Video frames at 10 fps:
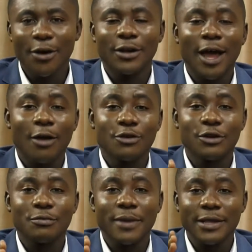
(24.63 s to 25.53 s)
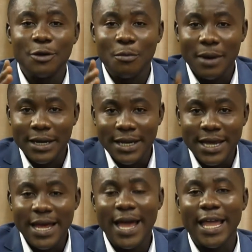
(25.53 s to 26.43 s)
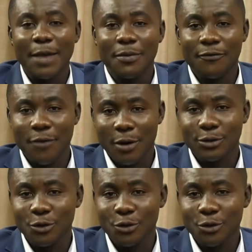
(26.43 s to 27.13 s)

on how you can make your money and keep it well.